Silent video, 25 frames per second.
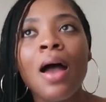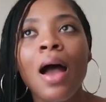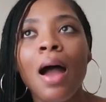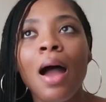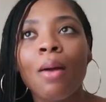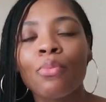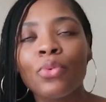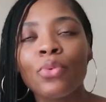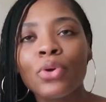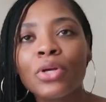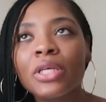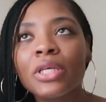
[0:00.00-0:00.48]

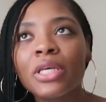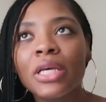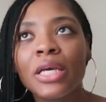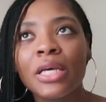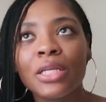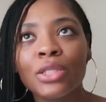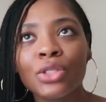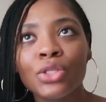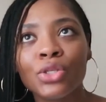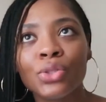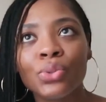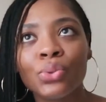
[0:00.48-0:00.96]
i'm really
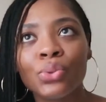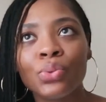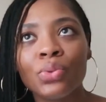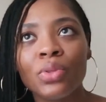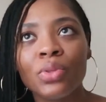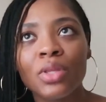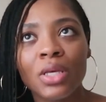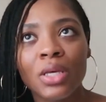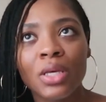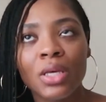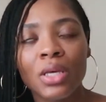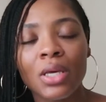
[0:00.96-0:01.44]
into
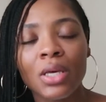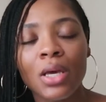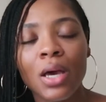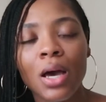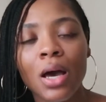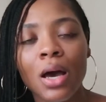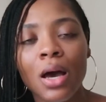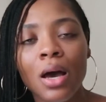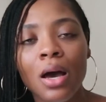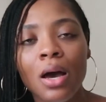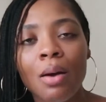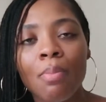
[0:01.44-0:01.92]
the
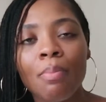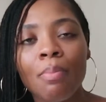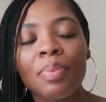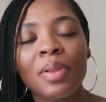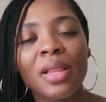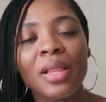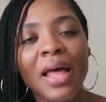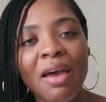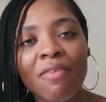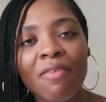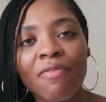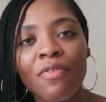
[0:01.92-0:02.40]
um,
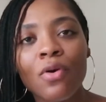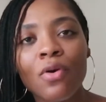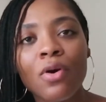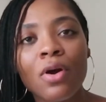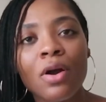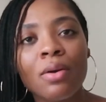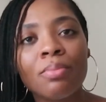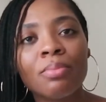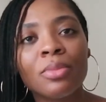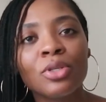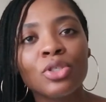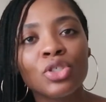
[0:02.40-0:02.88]

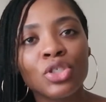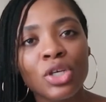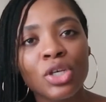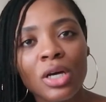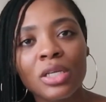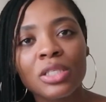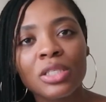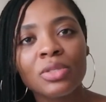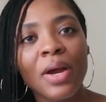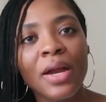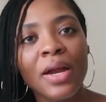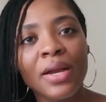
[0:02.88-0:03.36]
platform
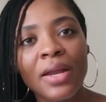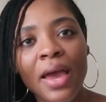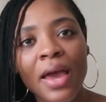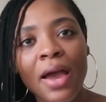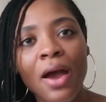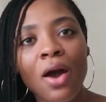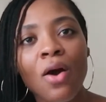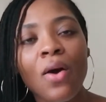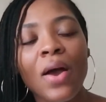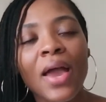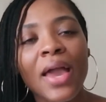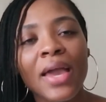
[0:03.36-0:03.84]
chucks right
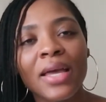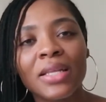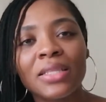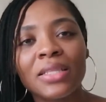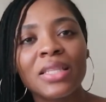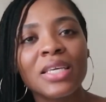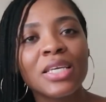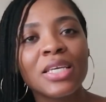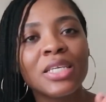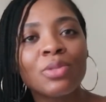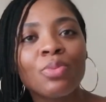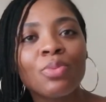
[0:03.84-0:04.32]
now
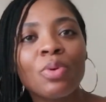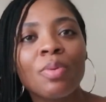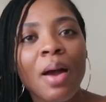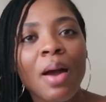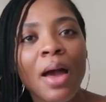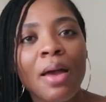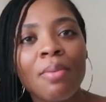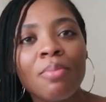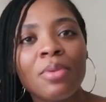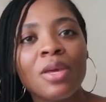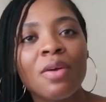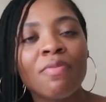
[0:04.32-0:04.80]
and these
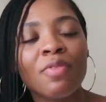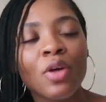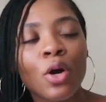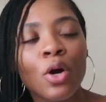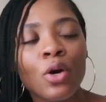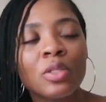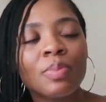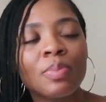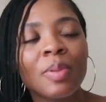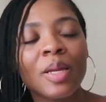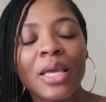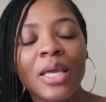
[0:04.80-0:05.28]
remind me of
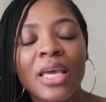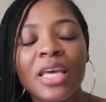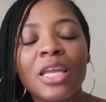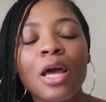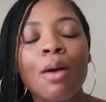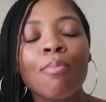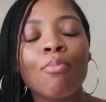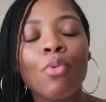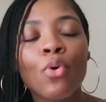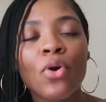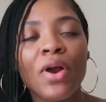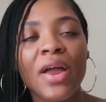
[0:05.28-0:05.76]
those but again
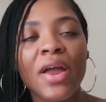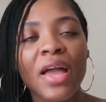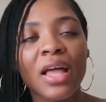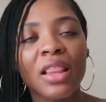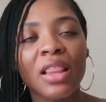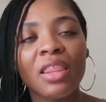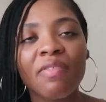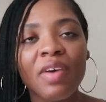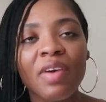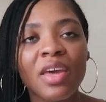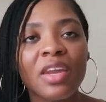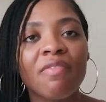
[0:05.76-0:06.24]
a more
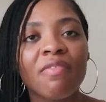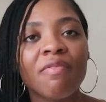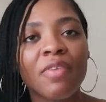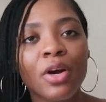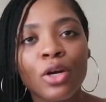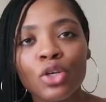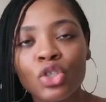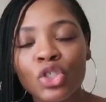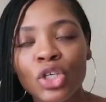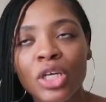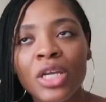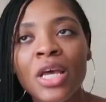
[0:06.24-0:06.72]
elevated
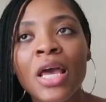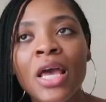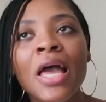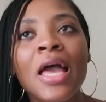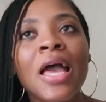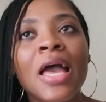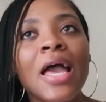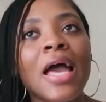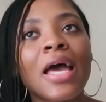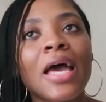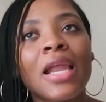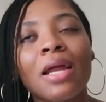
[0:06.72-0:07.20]
version
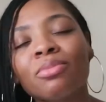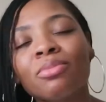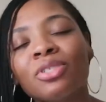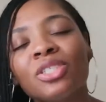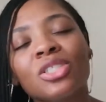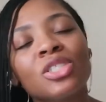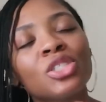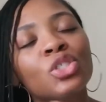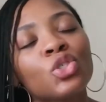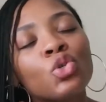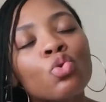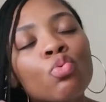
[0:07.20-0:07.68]
and i'm
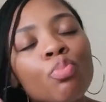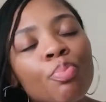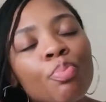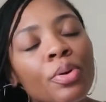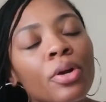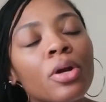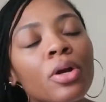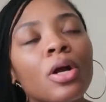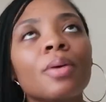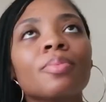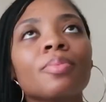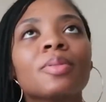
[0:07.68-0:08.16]
just
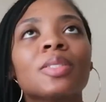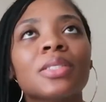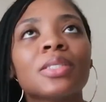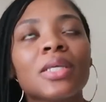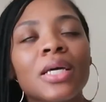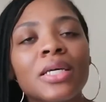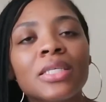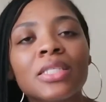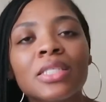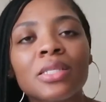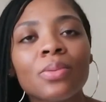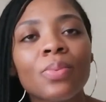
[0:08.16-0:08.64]
super
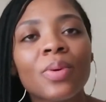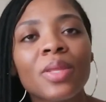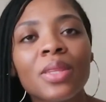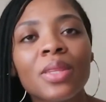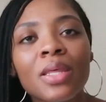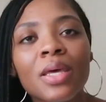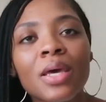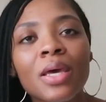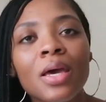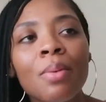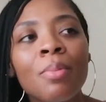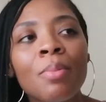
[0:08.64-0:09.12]
obsessed with
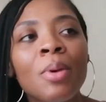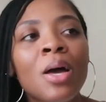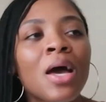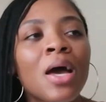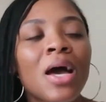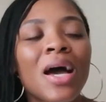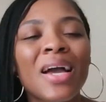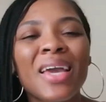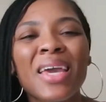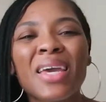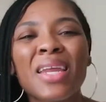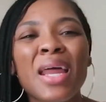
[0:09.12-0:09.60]
them
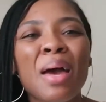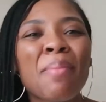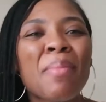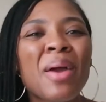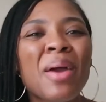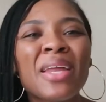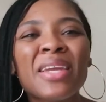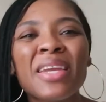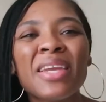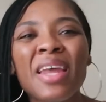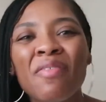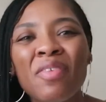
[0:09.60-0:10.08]
again i
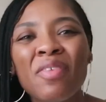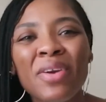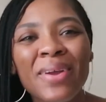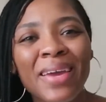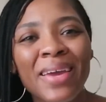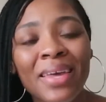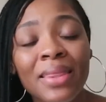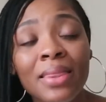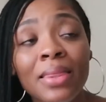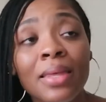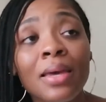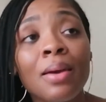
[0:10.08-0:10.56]
may never
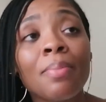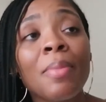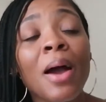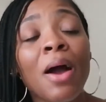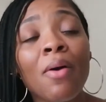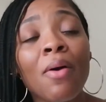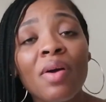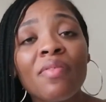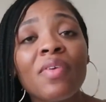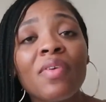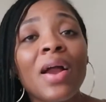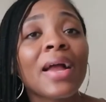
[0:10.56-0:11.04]
get them
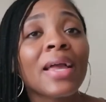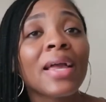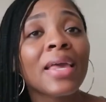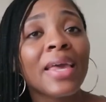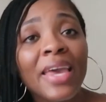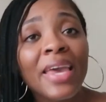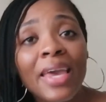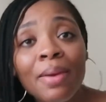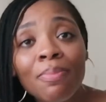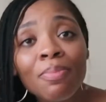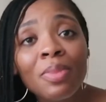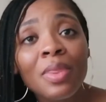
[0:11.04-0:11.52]
however i
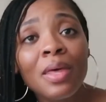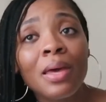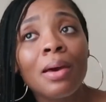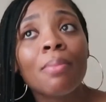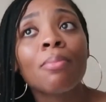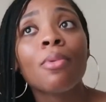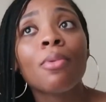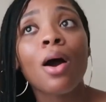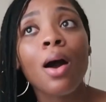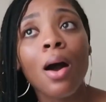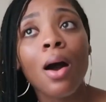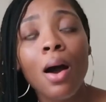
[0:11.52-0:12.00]
keep
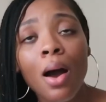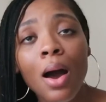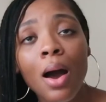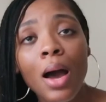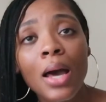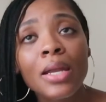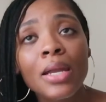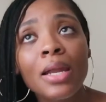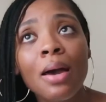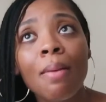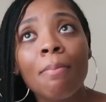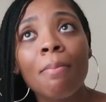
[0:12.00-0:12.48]
them
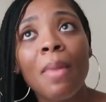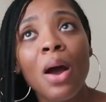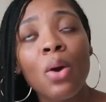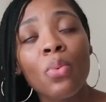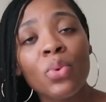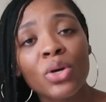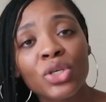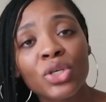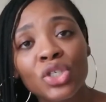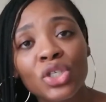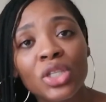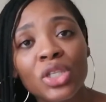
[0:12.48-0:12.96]
on my my
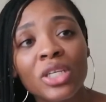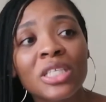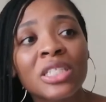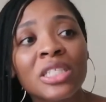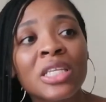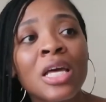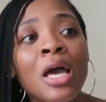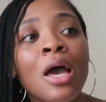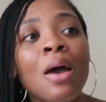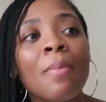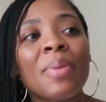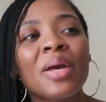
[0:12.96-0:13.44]
wish list
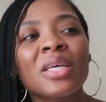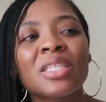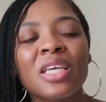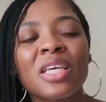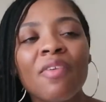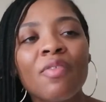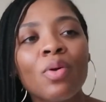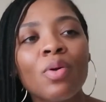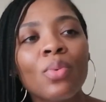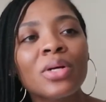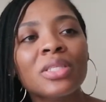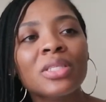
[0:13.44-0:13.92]
because
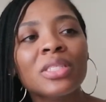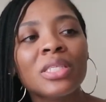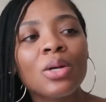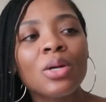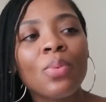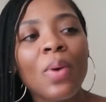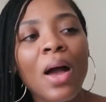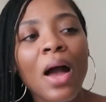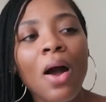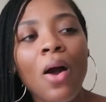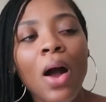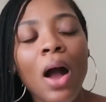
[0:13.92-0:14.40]
every once in a
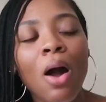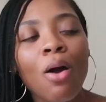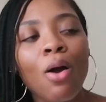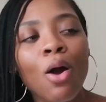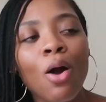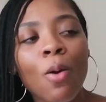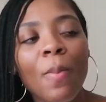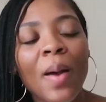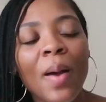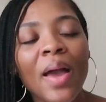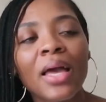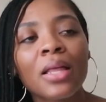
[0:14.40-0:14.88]
while I'll
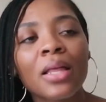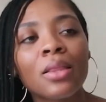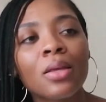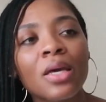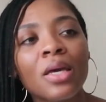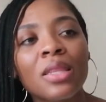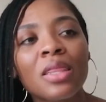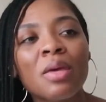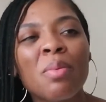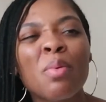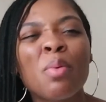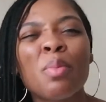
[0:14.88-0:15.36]
go back and look
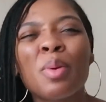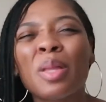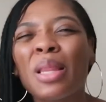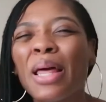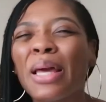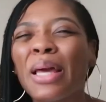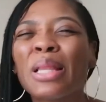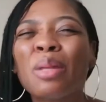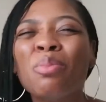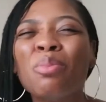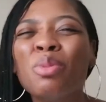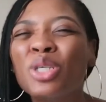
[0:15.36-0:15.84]
at them and be
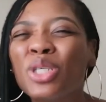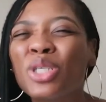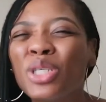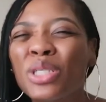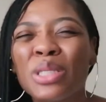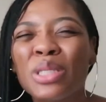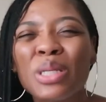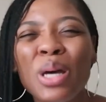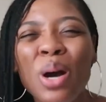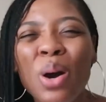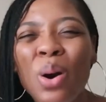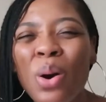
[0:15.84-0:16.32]
like, let me
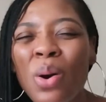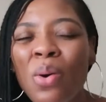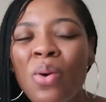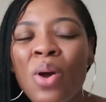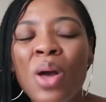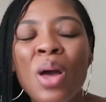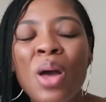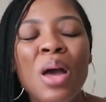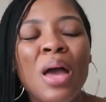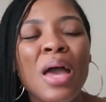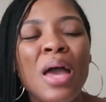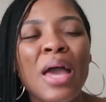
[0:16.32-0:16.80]
just go
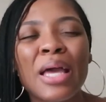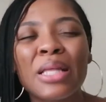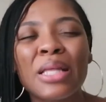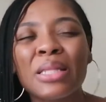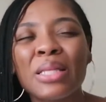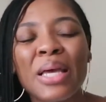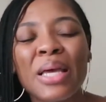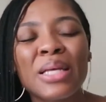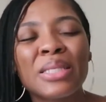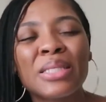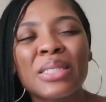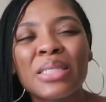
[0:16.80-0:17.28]

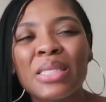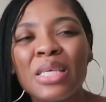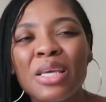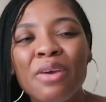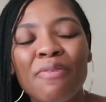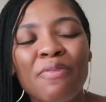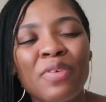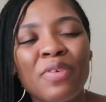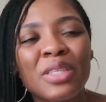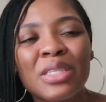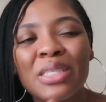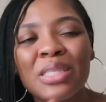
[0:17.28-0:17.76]
and, and see
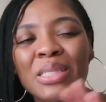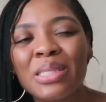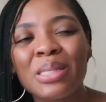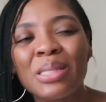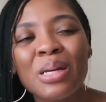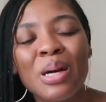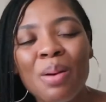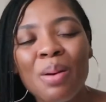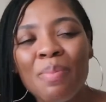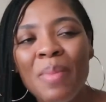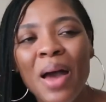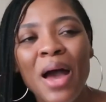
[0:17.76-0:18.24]
if it's
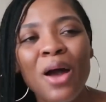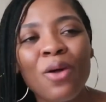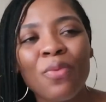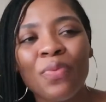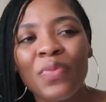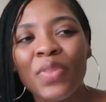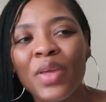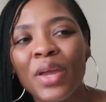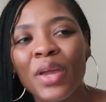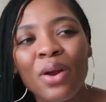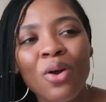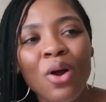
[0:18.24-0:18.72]
some
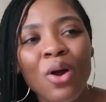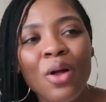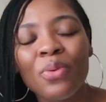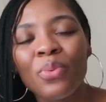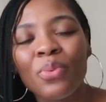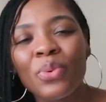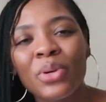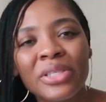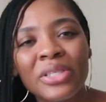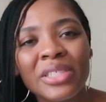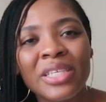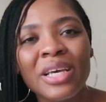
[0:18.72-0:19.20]
out there on the
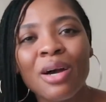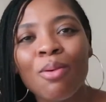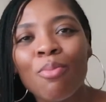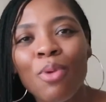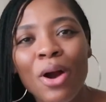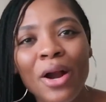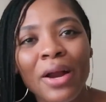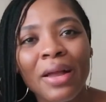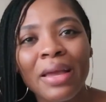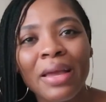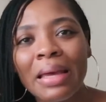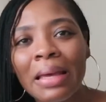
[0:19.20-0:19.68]
resale
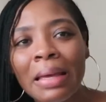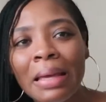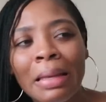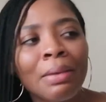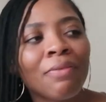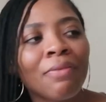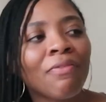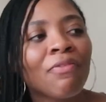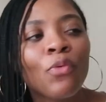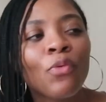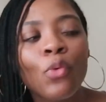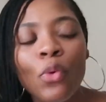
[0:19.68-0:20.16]

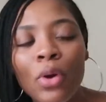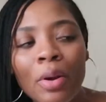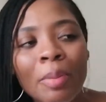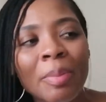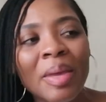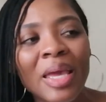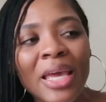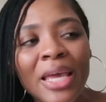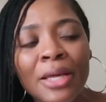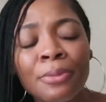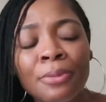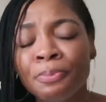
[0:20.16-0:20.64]
market for
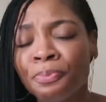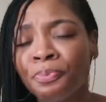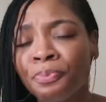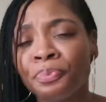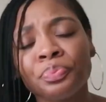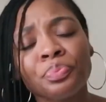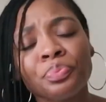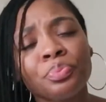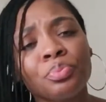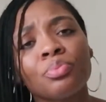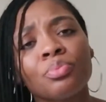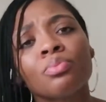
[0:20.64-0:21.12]
me
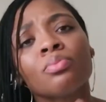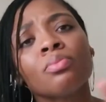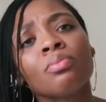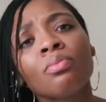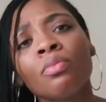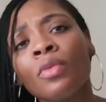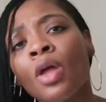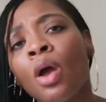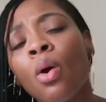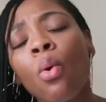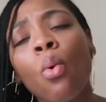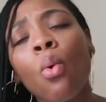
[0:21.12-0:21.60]

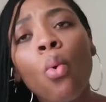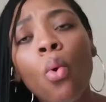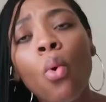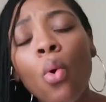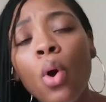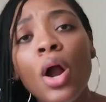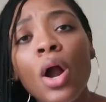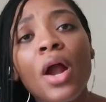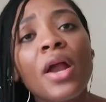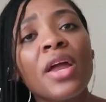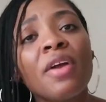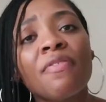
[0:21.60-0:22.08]

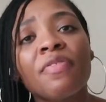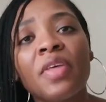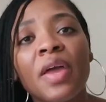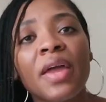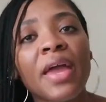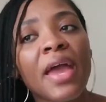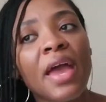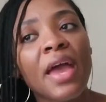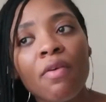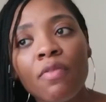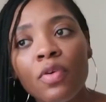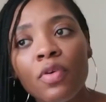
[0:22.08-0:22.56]
or if they
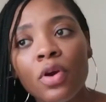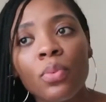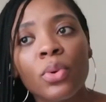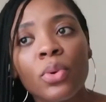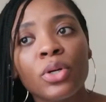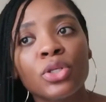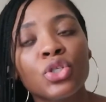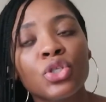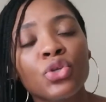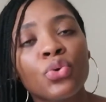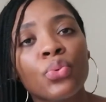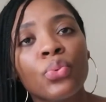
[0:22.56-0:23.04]
ever
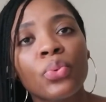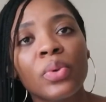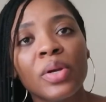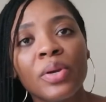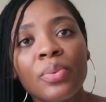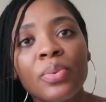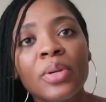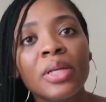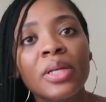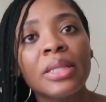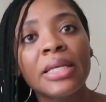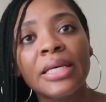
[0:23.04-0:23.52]
were to
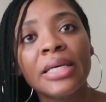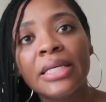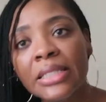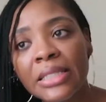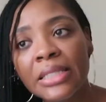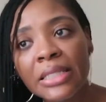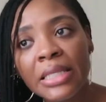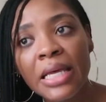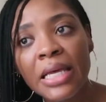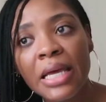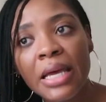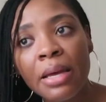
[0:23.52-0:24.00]

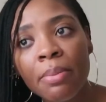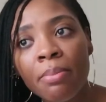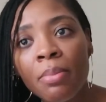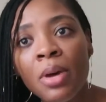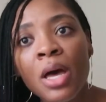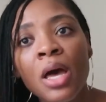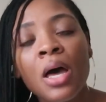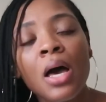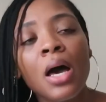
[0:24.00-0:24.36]
re-release them